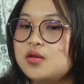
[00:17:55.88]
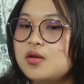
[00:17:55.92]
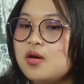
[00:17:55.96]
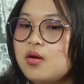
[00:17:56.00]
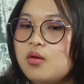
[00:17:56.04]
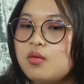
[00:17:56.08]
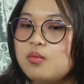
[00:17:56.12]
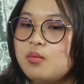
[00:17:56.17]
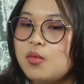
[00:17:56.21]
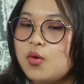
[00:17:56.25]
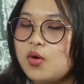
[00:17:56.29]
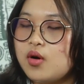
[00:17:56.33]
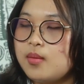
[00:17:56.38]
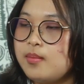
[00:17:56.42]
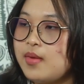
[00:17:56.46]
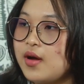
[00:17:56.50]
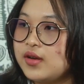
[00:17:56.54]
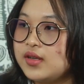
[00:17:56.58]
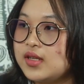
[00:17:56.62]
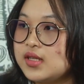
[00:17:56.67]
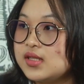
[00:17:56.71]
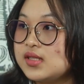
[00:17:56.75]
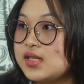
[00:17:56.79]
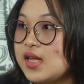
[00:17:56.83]
know more
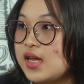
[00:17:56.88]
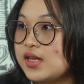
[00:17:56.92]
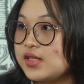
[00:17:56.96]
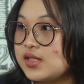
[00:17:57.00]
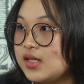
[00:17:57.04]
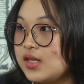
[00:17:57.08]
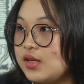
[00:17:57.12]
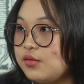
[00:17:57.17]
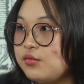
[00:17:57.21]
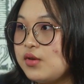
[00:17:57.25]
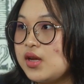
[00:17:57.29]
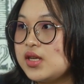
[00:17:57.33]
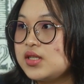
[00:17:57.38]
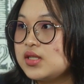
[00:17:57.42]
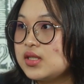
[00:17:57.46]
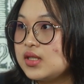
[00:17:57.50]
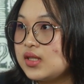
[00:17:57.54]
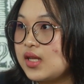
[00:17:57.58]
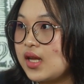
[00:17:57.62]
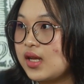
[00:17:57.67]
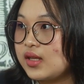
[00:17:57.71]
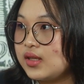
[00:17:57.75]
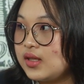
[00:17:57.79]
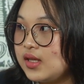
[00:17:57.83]
about the sanction
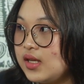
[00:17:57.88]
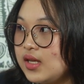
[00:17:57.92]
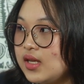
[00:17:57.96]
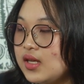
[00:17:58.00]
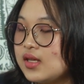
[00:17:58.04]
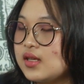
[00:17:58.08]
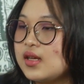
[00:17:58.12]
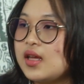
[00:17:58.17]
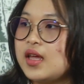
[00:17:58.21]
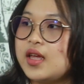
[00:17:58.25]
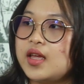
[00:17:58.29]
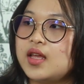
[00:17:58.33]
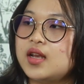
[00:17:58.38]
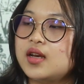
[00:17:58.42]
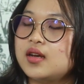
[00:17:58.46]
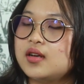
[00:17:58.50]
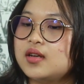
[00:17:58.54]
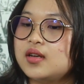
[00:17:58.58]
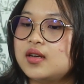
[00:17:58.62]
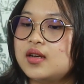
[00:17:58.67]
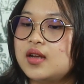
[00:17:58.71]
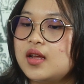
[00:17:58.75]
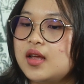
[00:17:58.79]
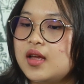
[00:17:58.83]
evasion technique,
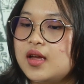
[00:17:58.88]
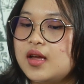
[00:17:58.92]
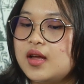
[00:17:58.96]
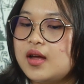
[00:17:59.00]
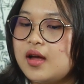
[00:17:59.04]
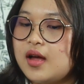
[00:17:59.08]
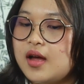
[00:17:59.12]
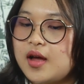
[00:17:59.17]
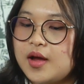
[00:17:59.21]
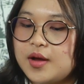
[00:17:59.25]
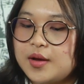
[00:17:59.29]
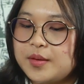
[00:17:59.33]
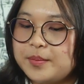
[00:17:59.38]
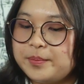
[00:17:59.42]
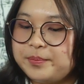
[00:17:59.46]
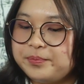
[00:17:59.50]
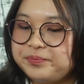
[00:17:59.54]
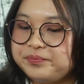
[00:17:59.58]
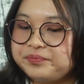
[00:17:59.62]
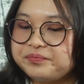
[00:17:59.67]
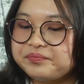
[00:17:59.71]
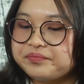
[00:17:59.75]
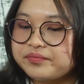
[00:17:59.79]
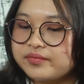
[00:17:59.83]
and
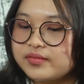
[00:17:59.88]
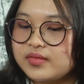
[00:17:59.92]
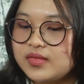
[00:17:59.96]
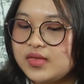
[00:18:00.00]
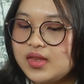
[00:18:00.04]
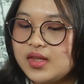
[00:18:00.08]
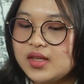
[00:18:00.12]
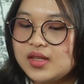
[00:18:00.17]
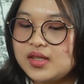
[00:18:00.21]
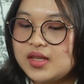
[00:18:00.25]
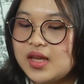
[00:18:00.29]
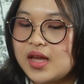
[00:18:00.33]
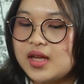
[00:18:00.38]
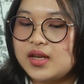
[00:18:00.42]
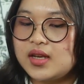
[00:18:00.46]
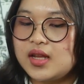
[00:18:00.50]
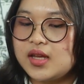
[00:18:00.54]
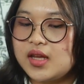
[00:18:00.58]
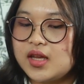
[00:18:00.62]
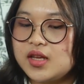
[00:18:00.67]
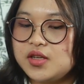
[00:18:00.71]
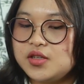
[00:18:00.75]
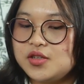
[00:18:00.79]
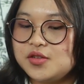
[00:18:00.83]
yeah, they
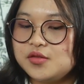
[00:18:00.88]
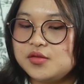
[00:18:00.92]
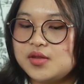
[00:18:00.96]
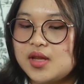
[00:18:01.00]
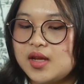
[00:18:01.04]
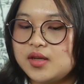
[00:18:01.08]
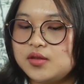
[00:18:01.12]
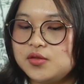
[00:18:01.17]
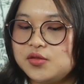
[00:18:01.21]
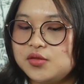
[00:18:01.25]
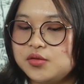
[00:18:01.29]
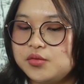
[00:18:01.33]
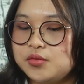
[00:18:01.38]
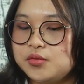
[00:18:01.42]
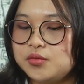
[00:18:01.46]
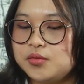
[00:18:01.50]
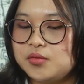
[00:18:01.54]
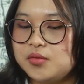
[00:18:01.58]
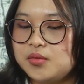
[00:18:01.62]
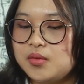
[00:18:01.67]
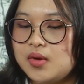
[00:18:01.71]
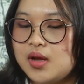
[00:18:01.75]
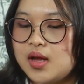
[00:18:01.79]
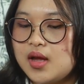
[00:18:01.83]
can use that
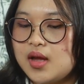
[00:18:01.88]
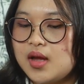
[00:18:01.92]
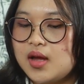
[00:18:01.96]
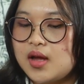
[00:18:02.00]
to